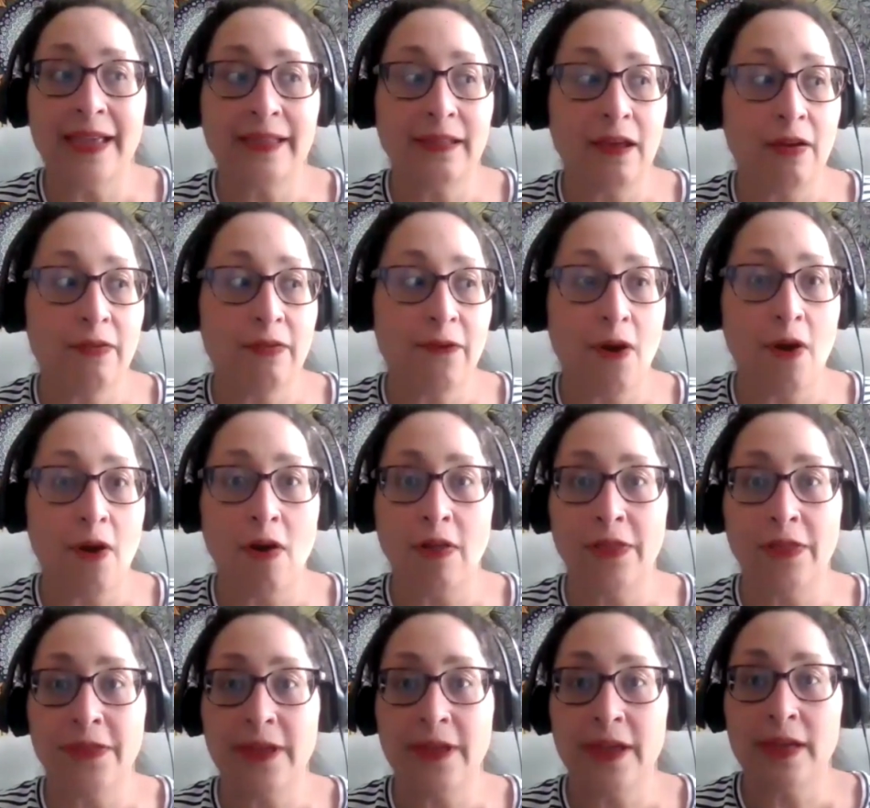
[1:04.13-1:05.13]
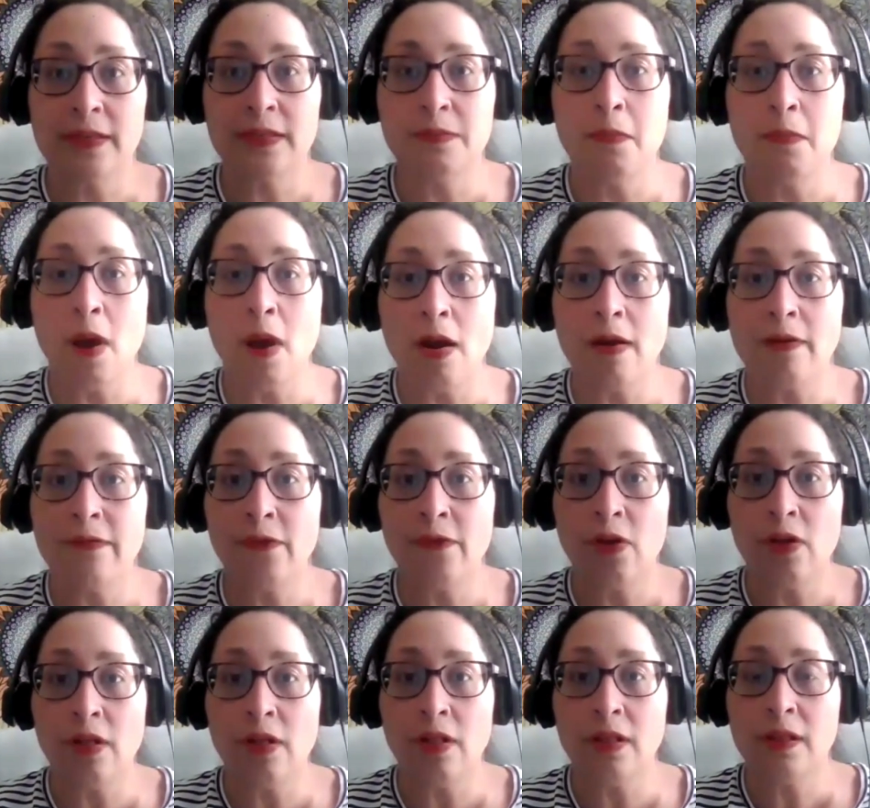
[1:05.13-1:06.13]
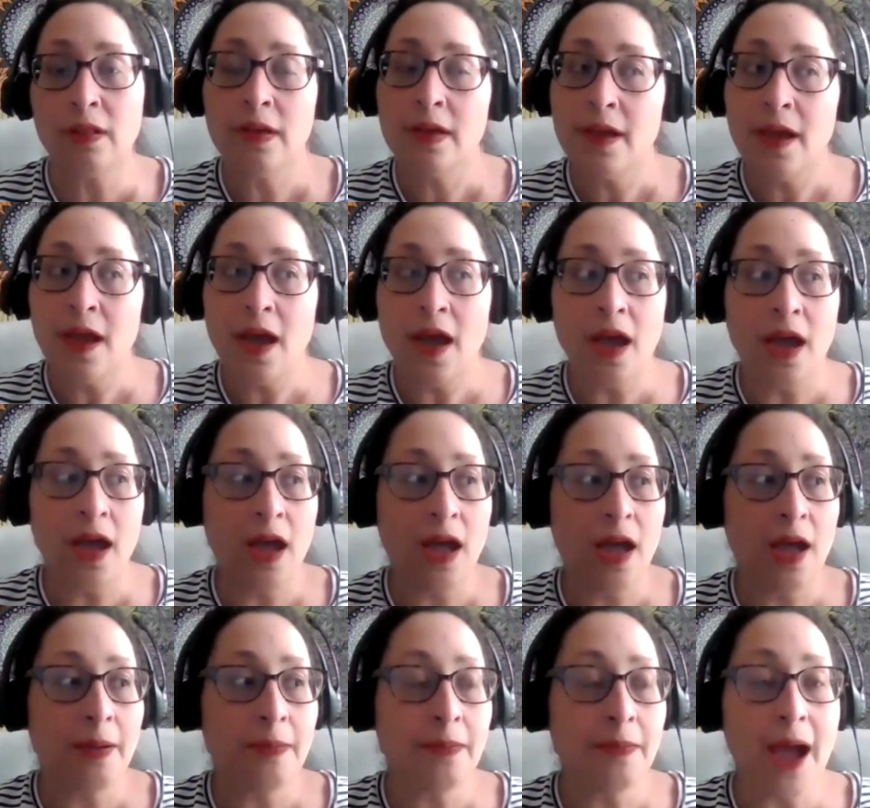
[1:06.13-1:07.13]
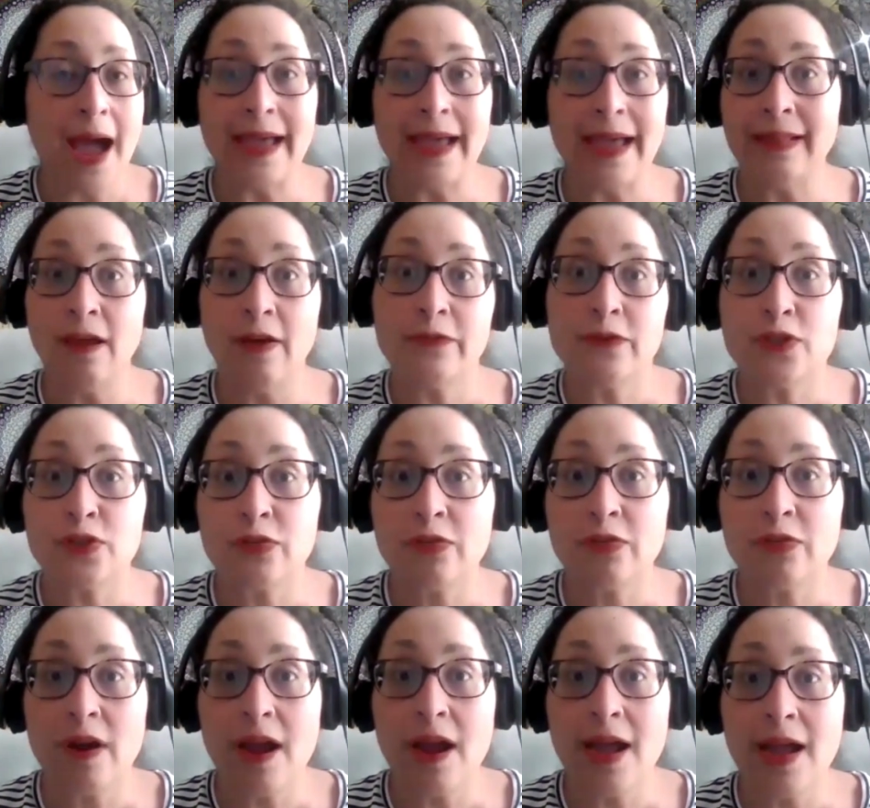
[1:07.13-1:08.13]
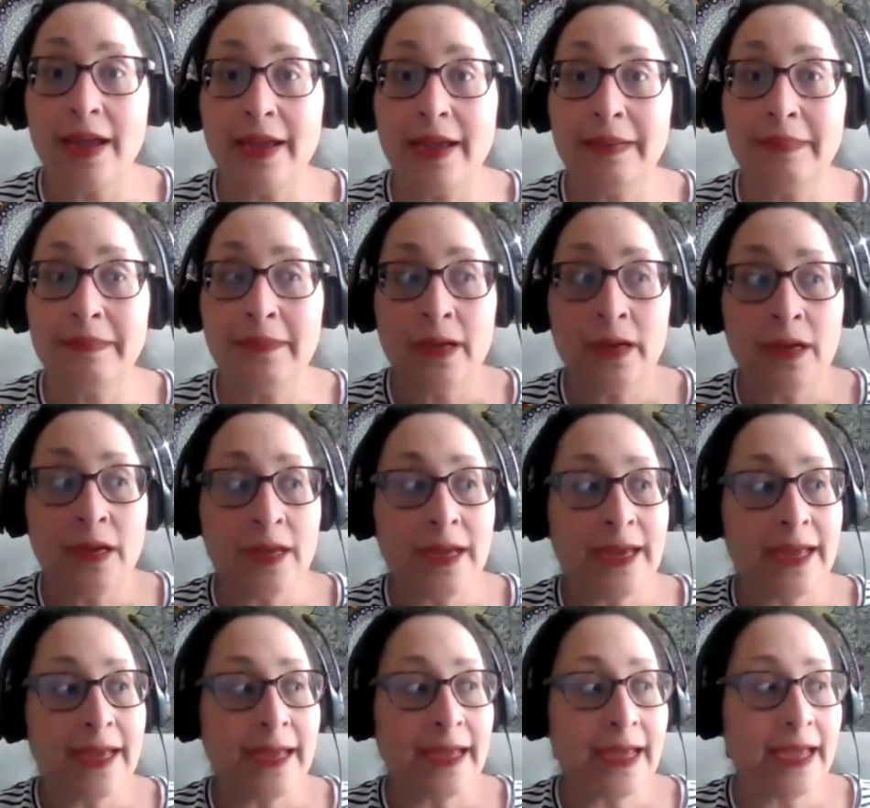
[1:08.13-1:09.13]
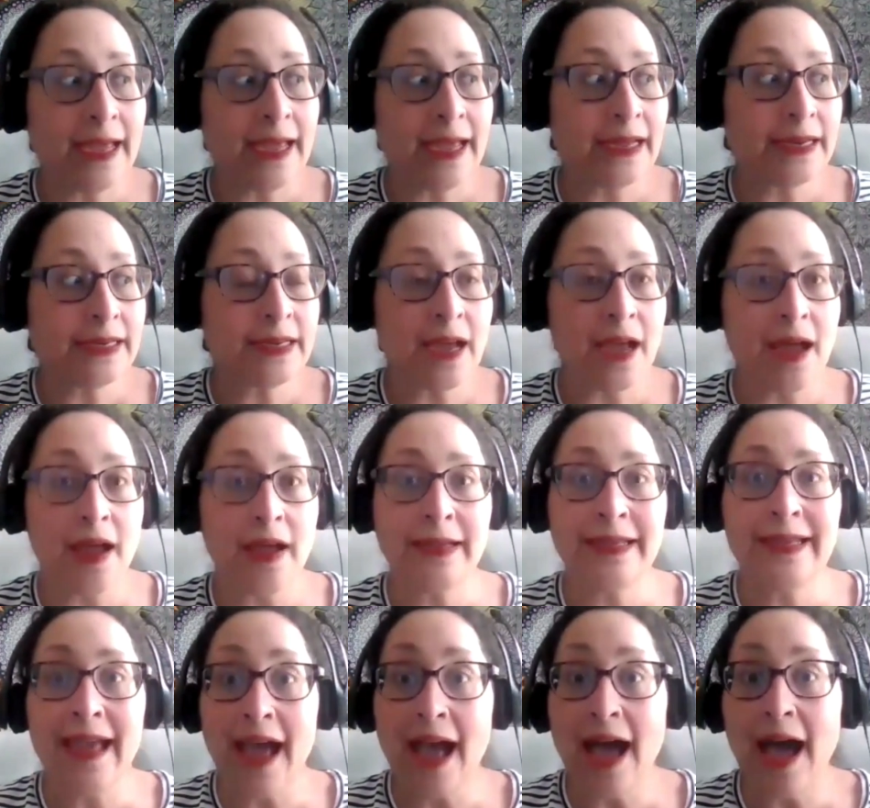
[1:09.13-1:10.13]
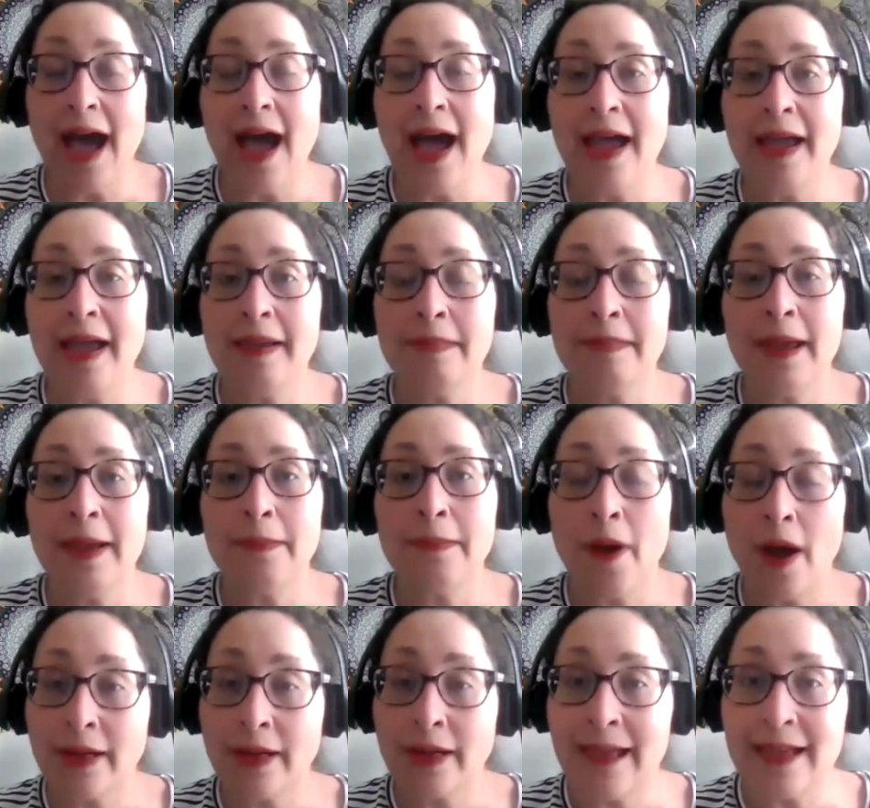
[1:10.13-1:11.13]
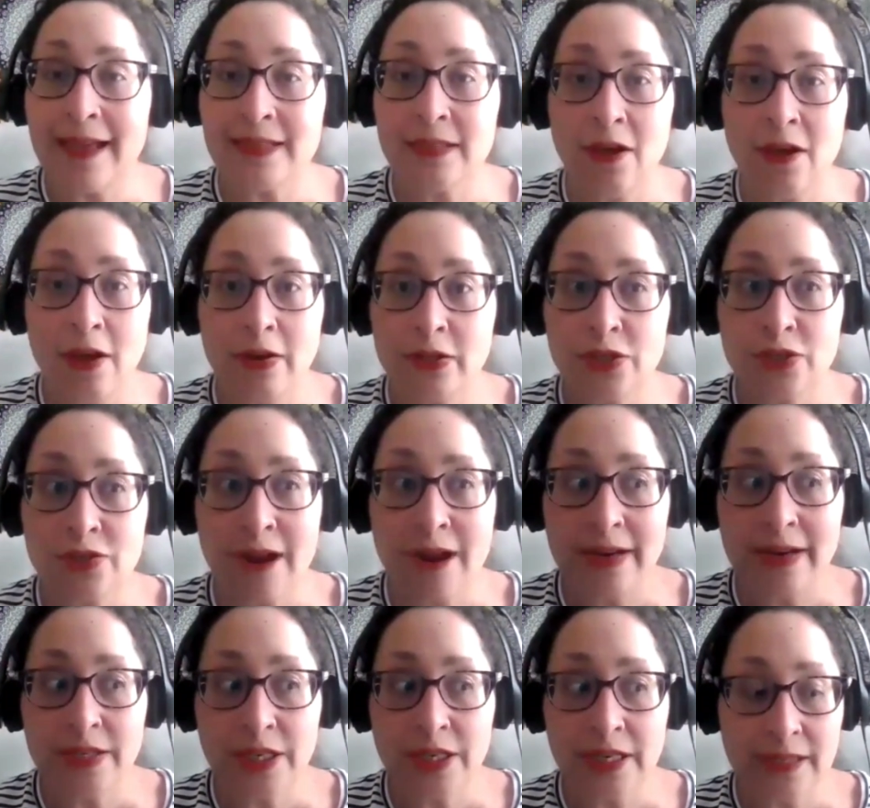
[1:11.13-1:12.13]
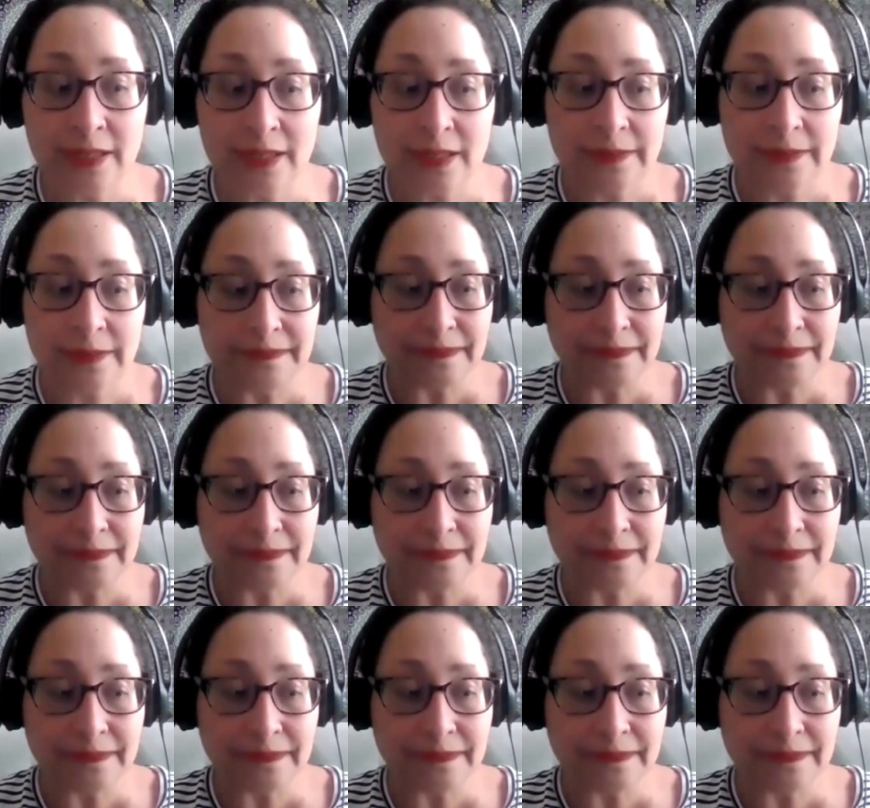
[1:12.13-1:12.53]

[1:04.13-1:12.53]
love all things Marvel. I love true crime. And I am a podcast launch strategist.